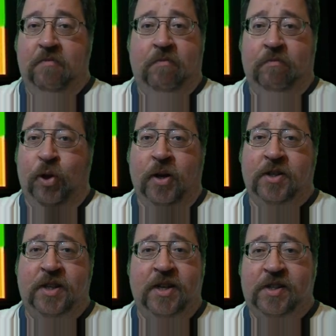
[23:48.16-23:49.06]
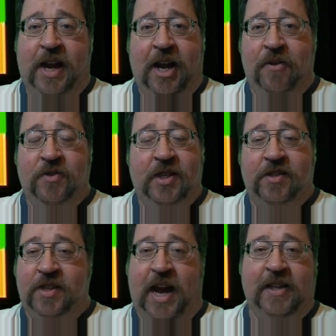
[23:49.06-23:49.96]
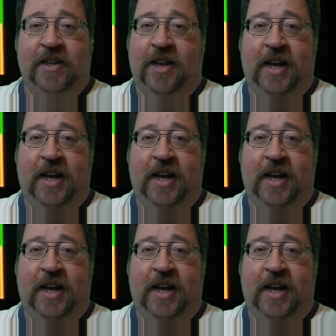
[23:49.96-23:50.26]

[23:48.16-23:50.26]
looks and sounds exactly like